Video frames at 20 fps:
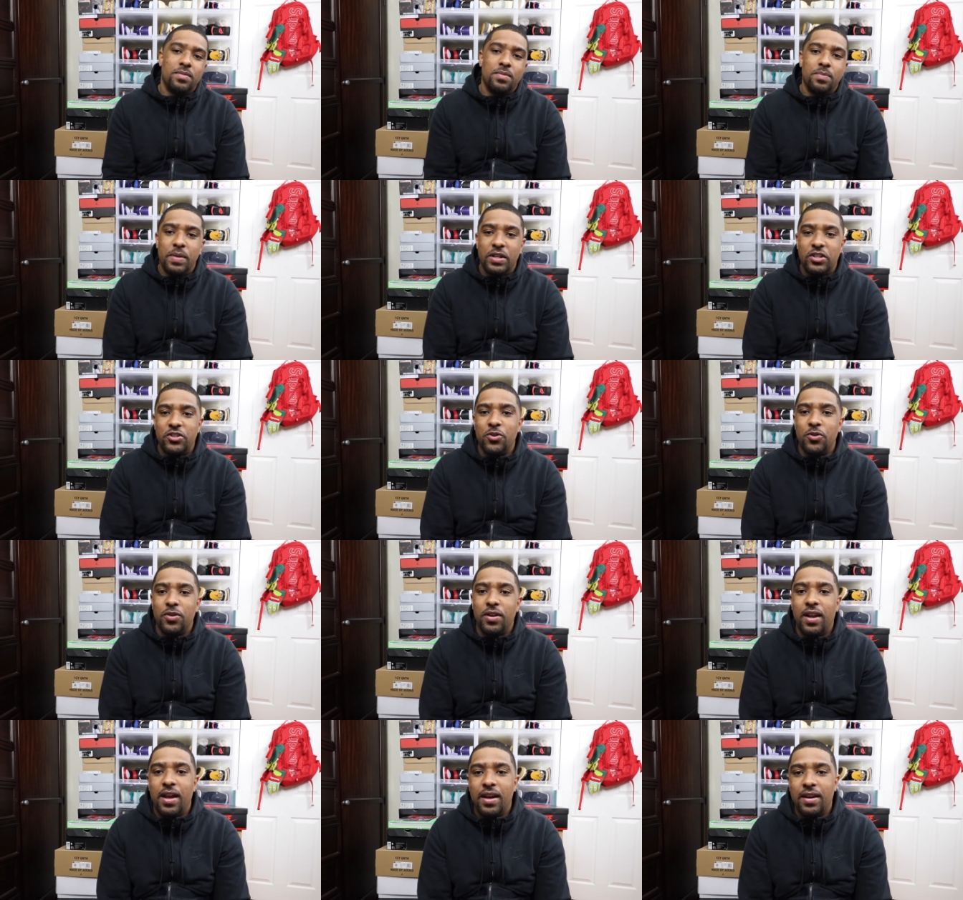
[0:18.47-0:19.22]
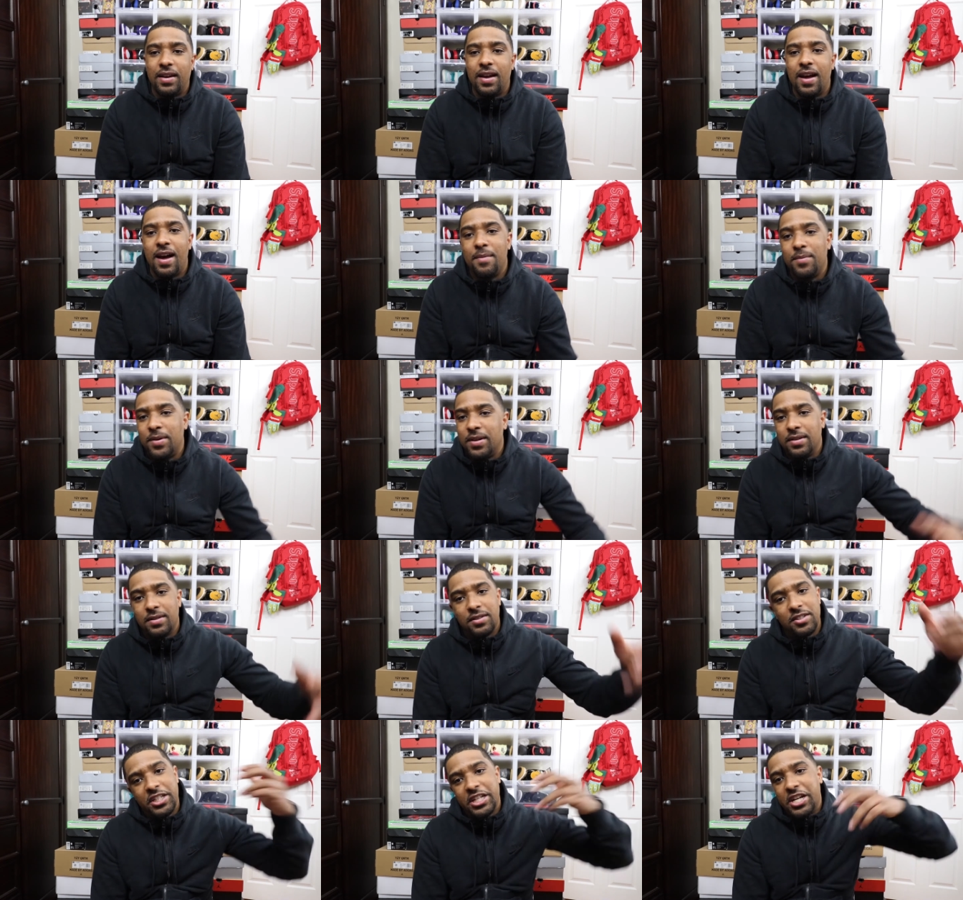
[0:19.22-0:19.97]
make sure to like,
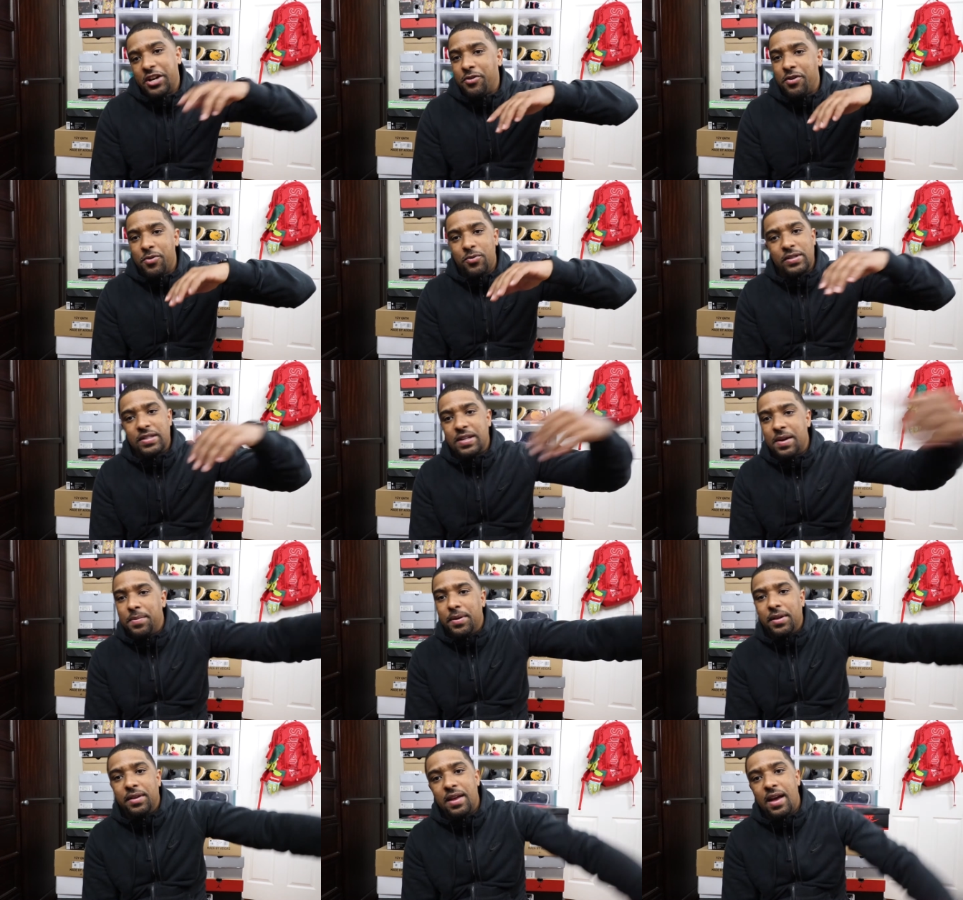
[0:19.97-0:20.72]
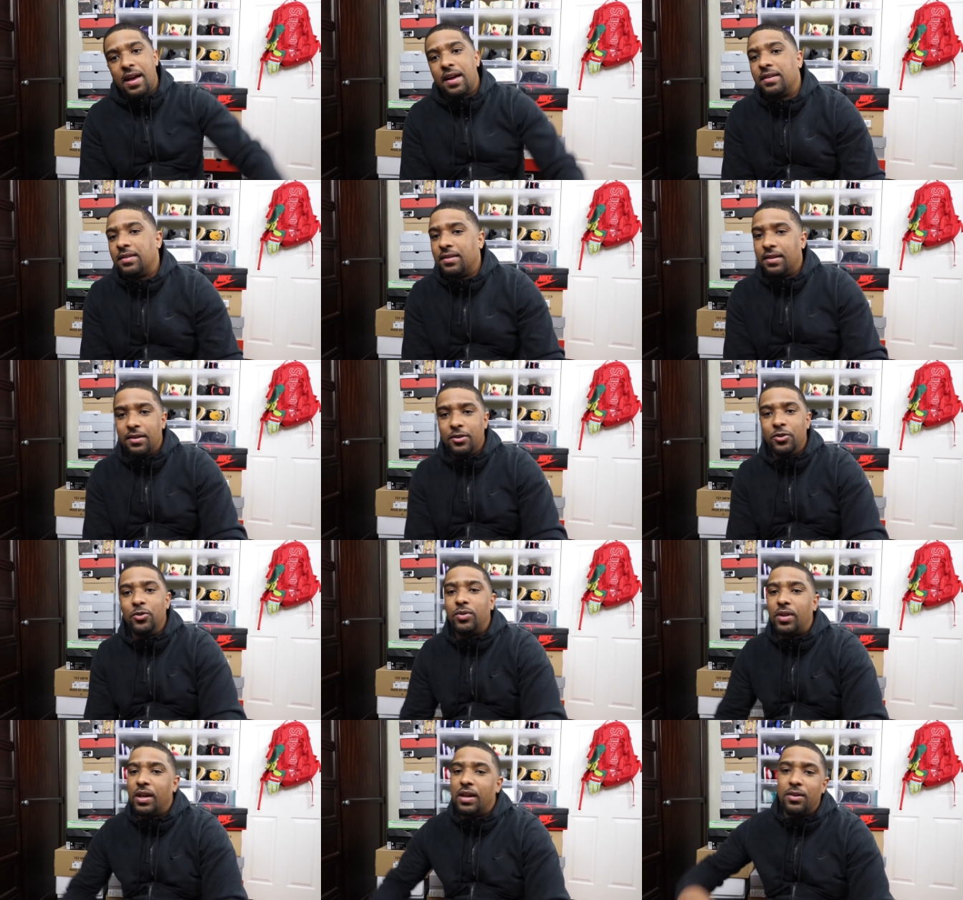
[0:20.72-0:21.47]
comment, share it with somebody that
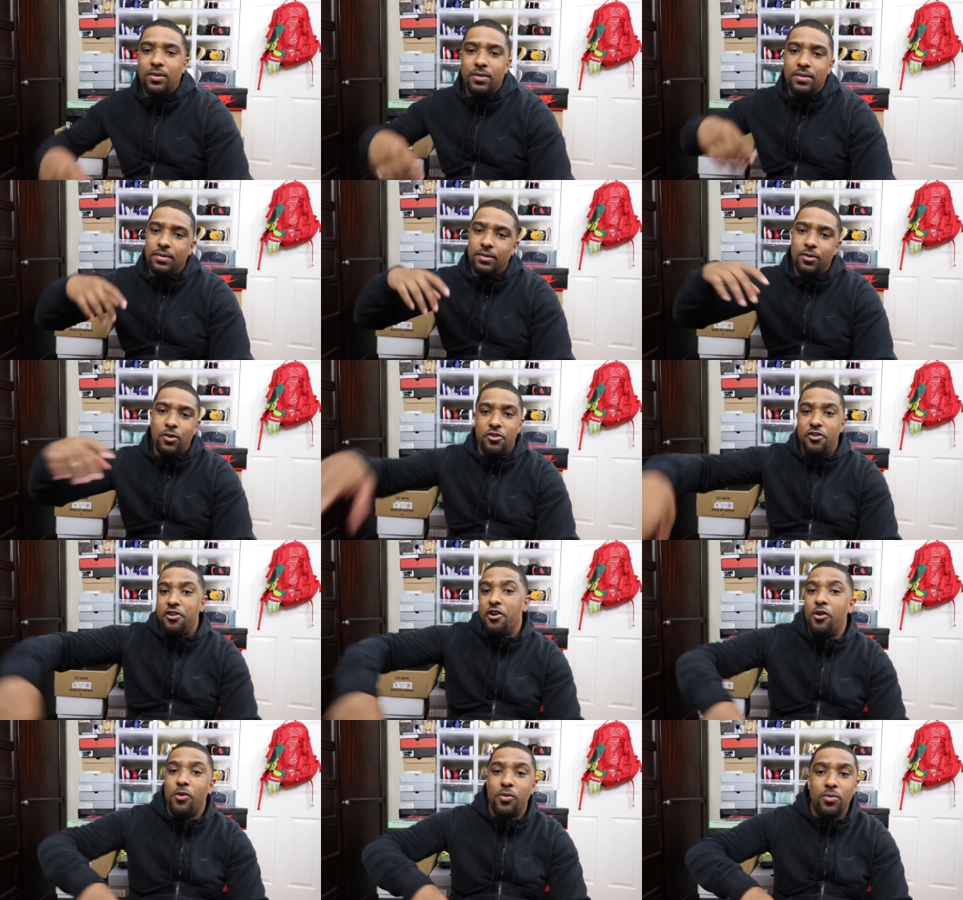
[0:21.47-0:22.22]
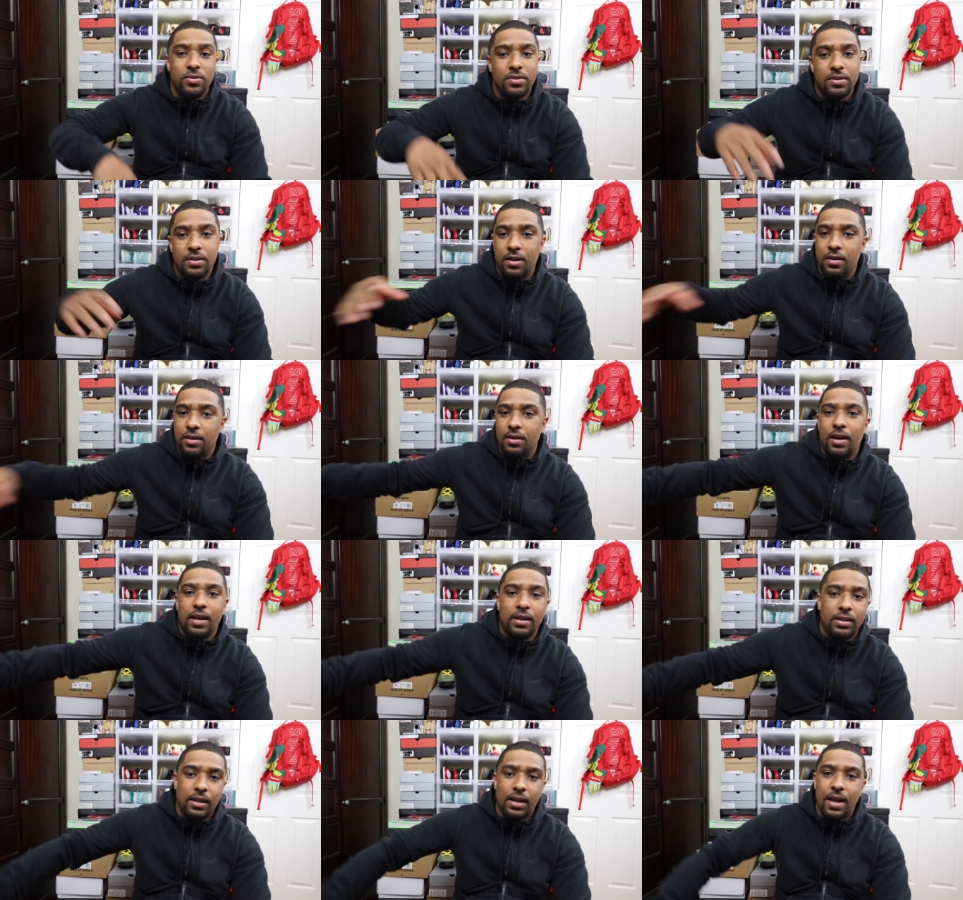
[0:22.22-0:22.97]
you think or know gonna
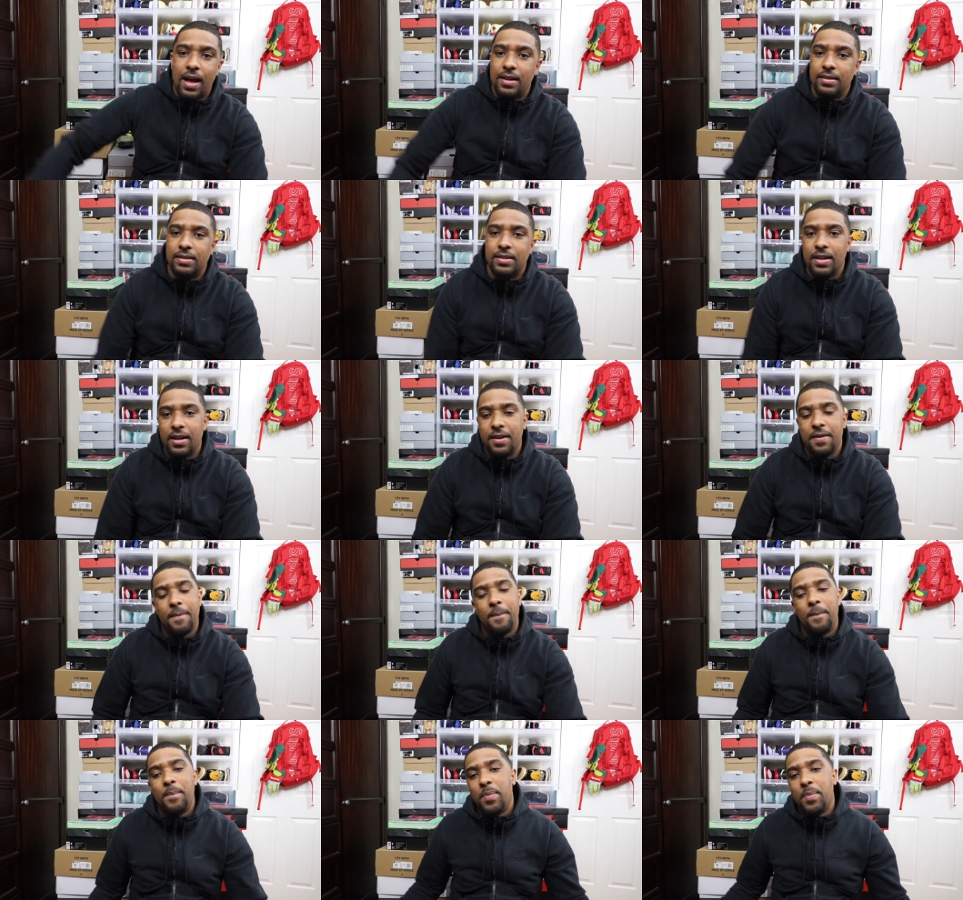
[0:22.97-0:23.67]
like the content.